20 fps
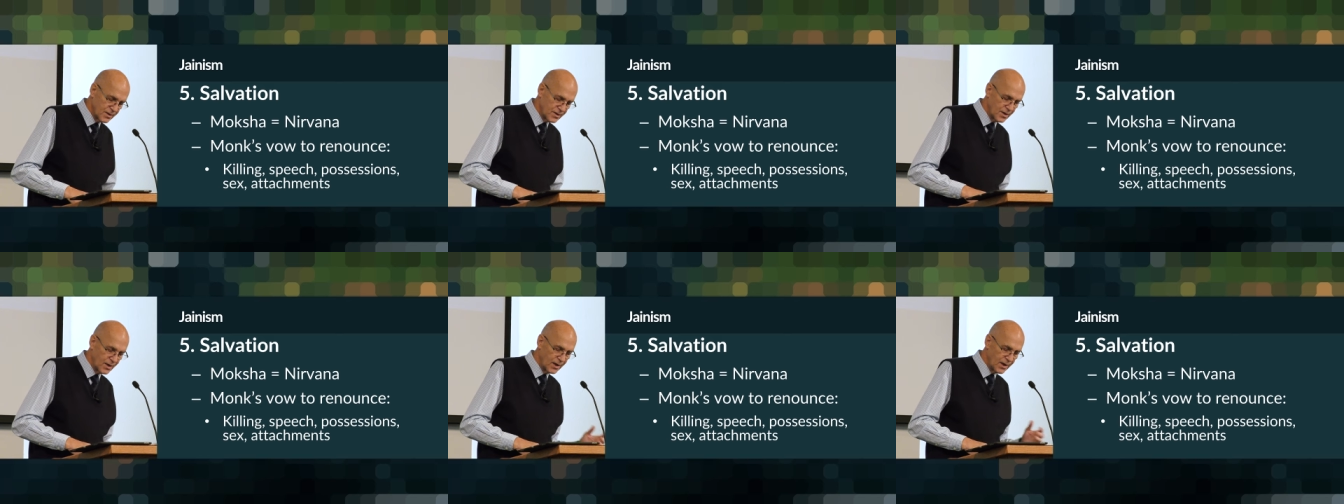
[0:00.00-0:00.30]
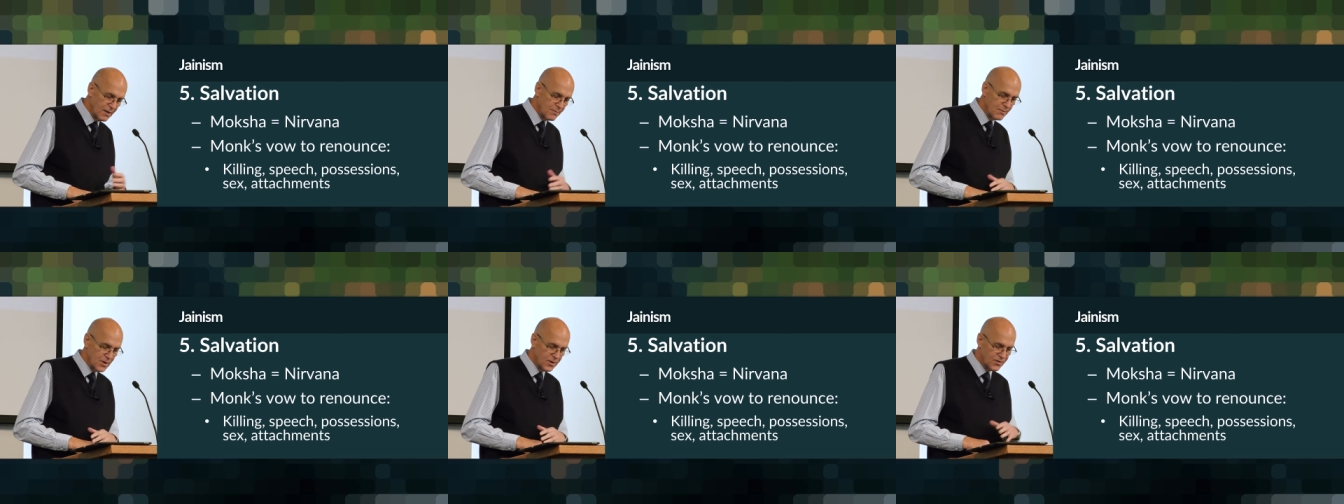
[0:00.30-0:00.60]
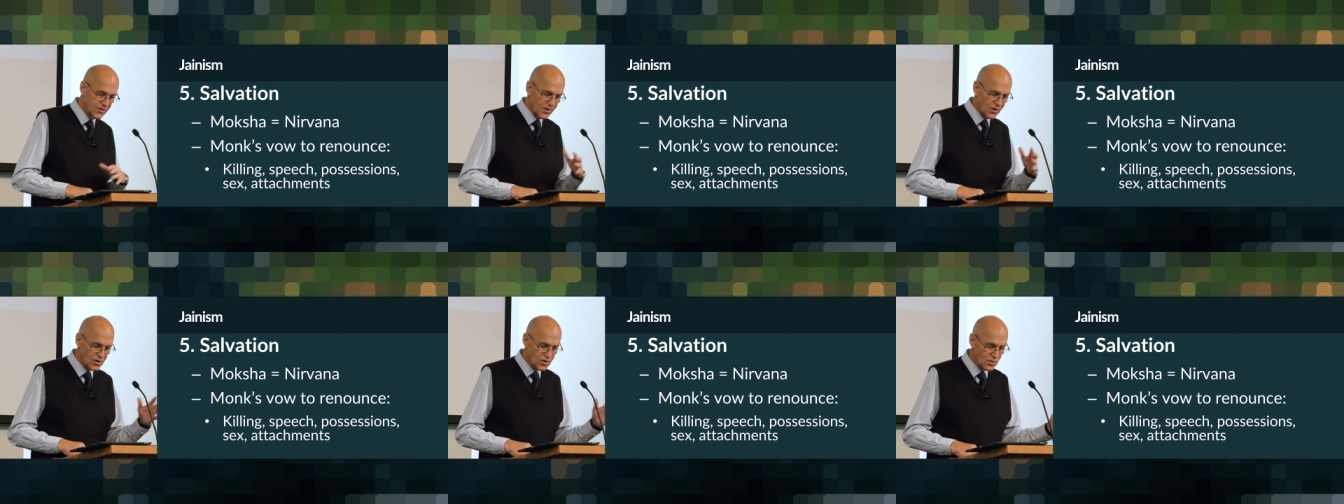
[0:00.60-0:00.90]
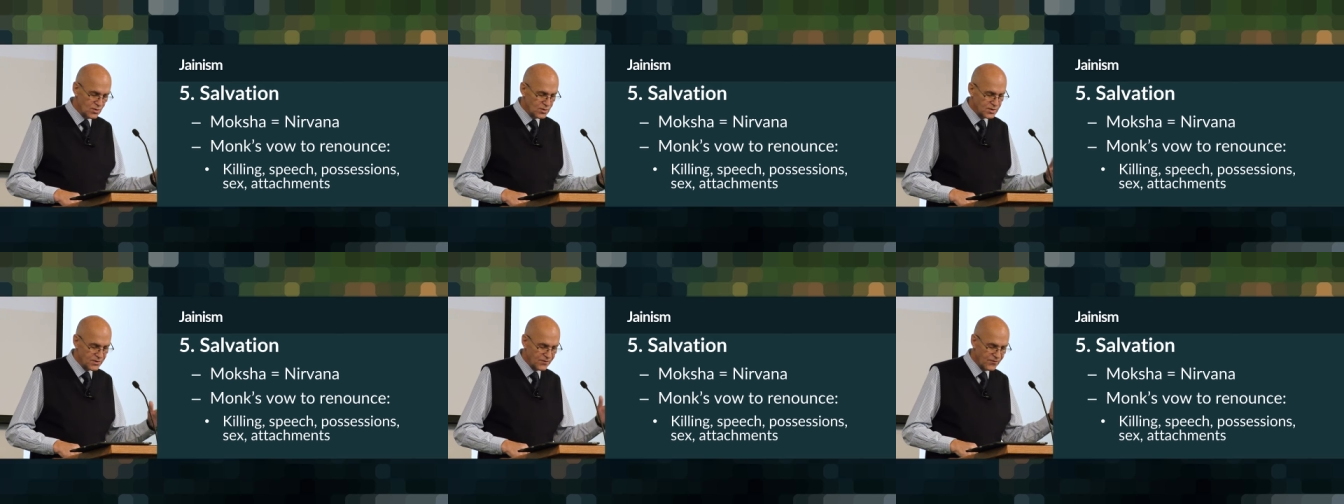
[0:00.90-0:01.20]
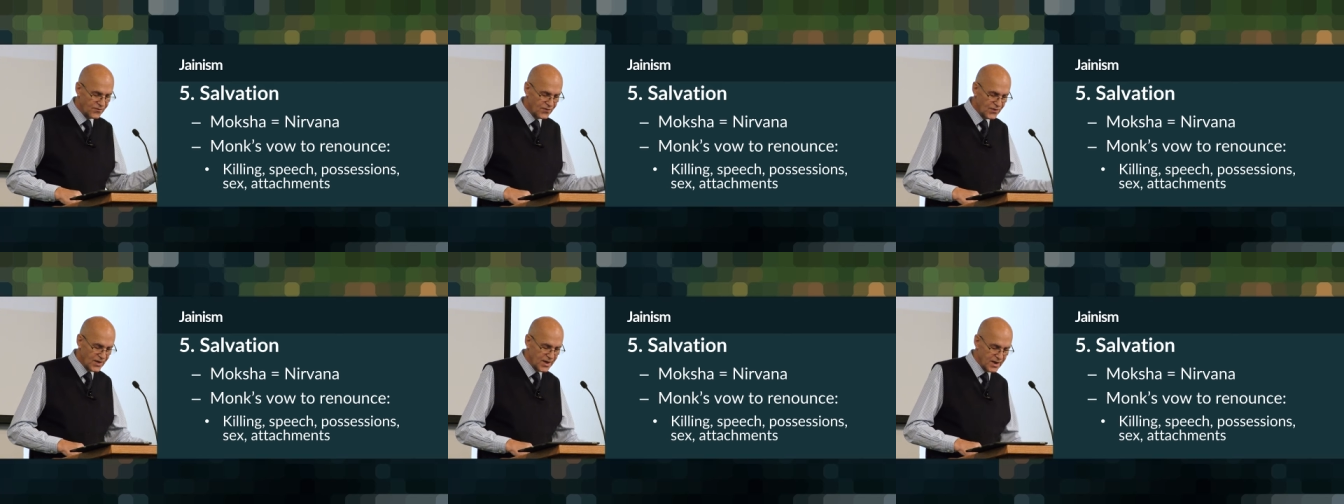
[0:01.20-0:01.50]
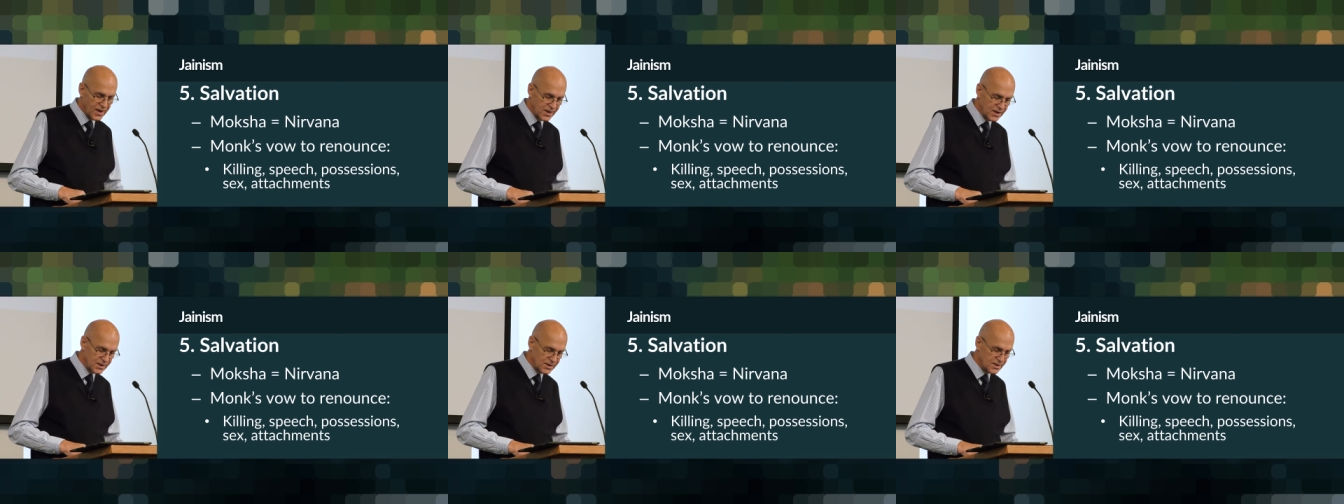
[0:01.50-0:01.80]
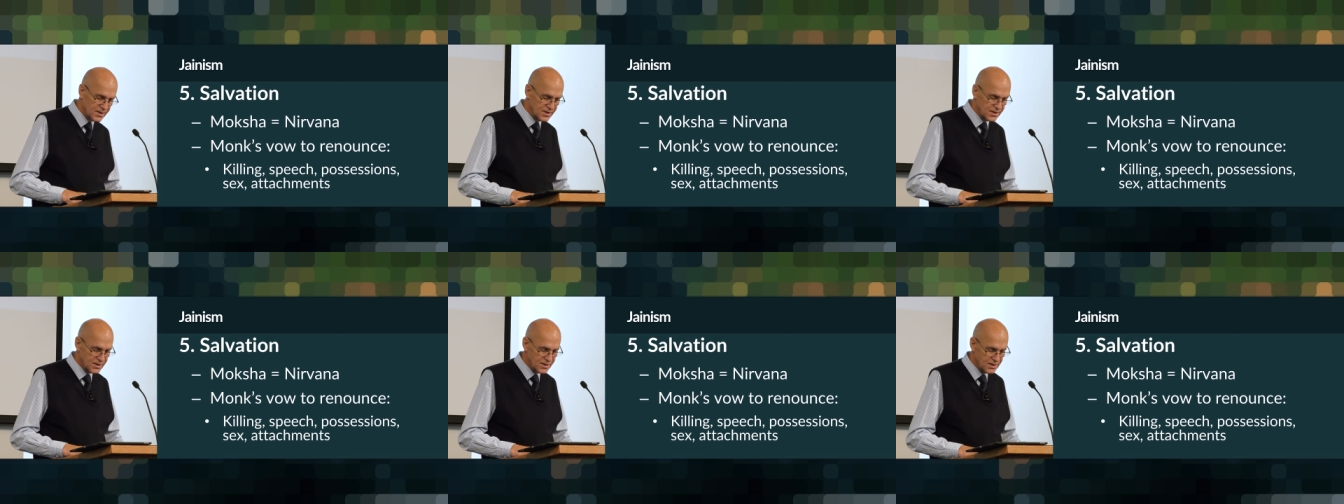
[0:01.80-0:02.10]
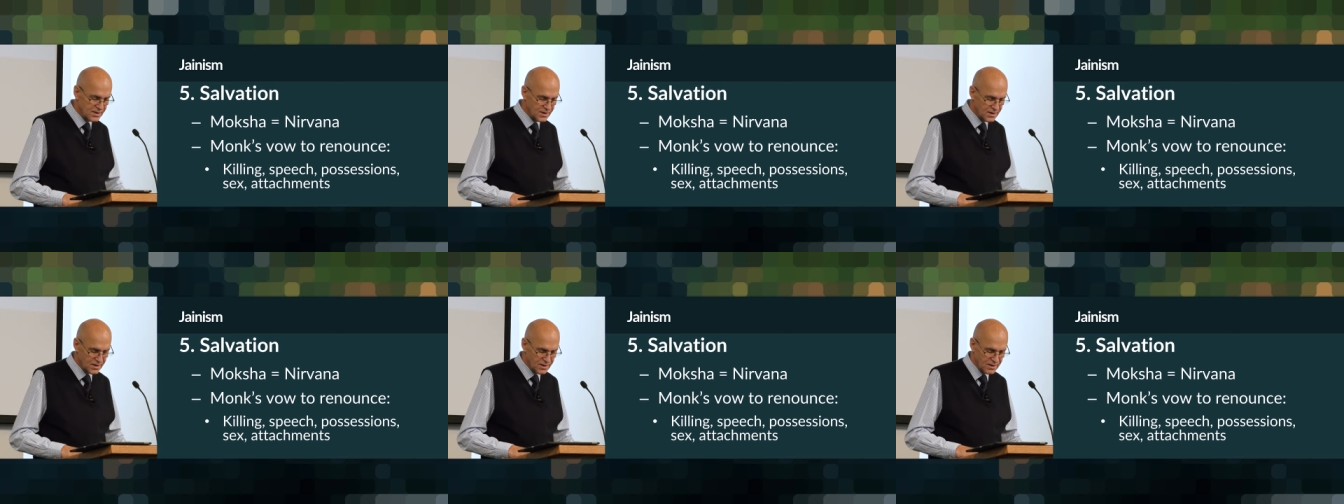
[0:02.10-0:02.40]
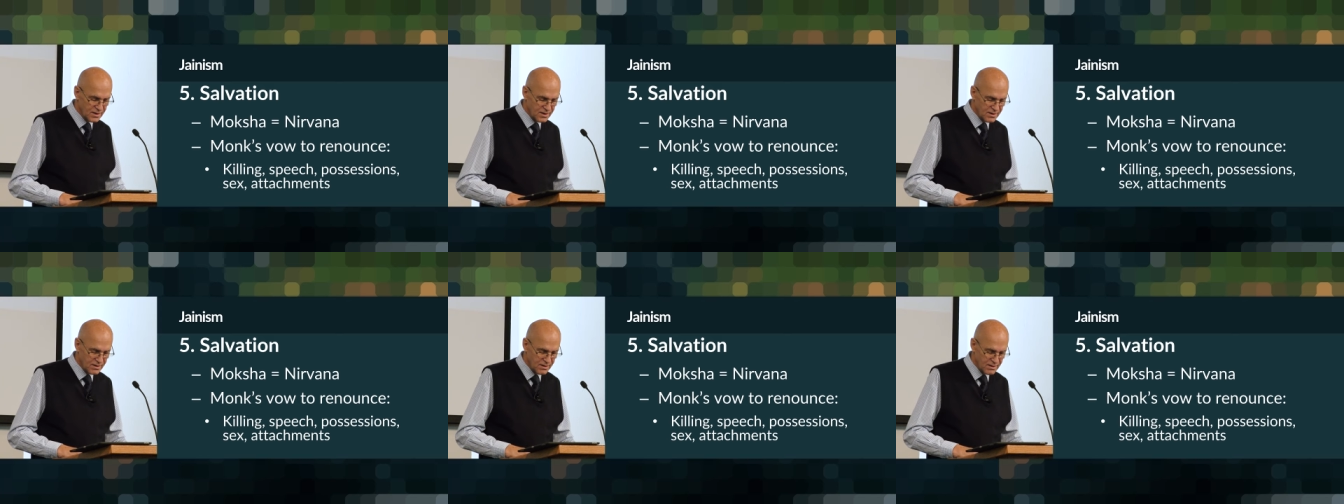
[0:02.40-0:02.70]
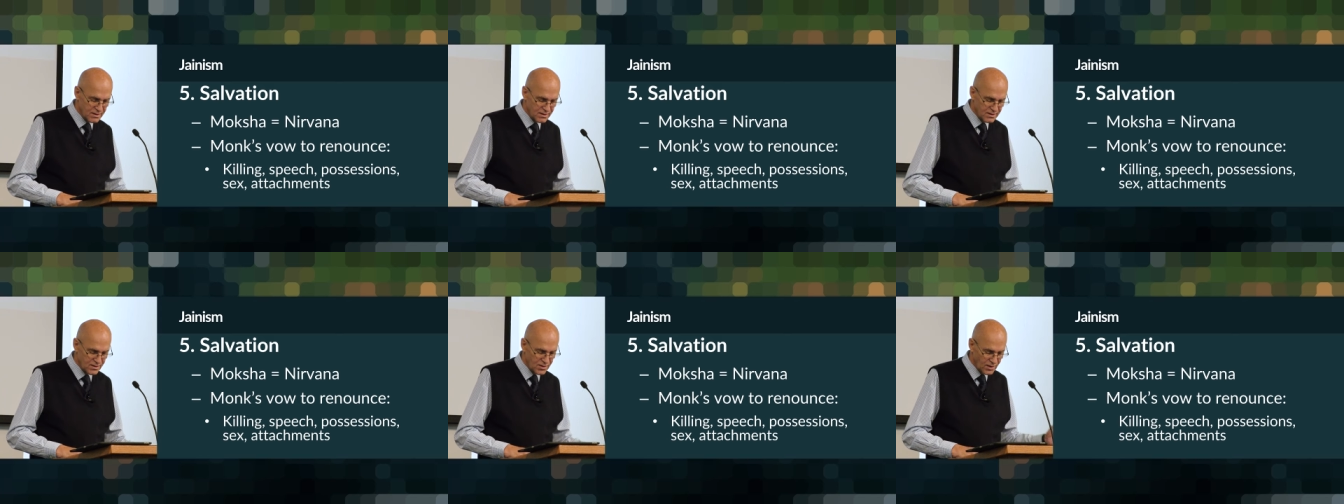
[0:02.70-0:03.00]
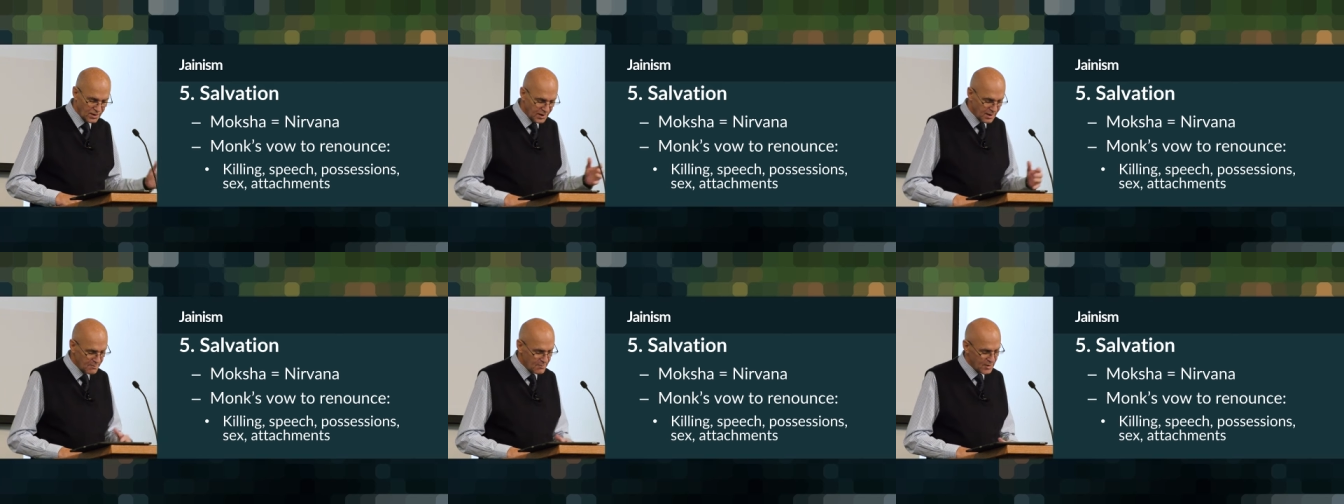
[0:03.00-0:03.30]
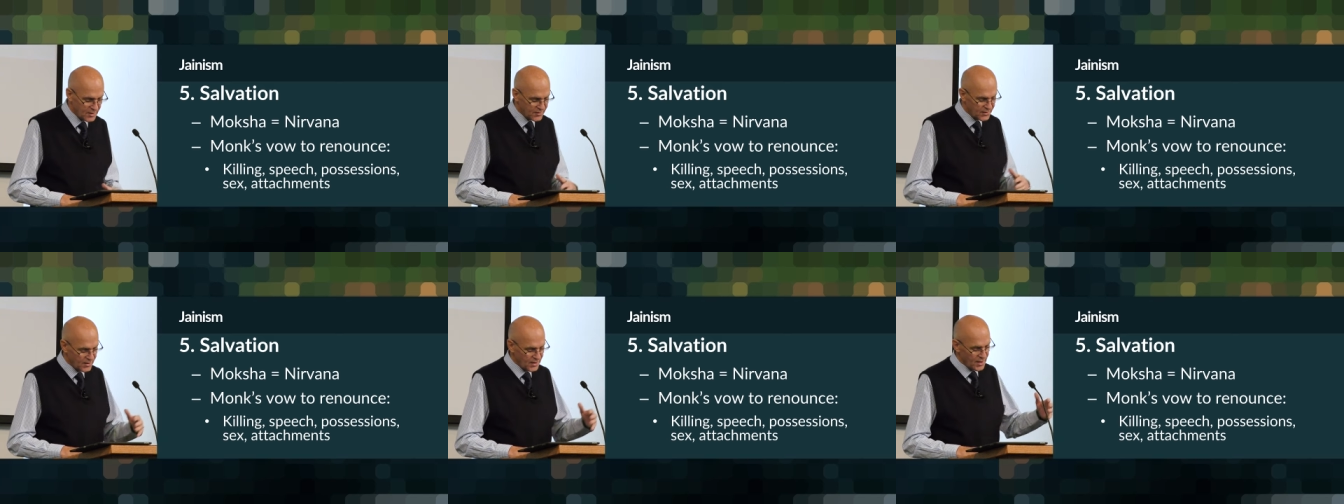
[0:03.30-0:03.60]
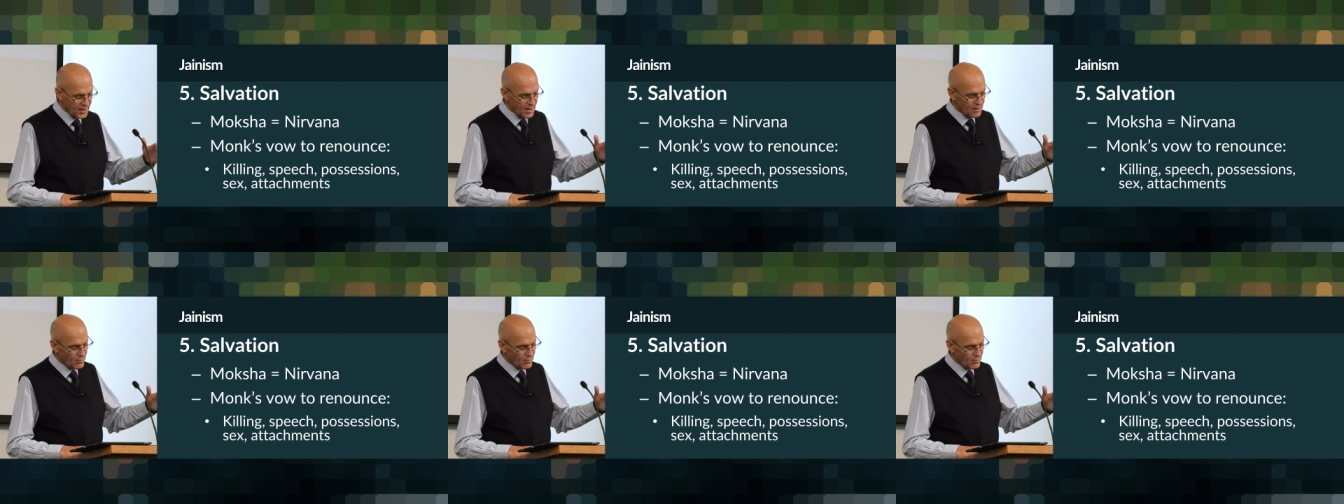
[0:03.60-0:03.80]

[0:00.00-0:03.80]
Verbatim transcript: to limit their use of things, to limit the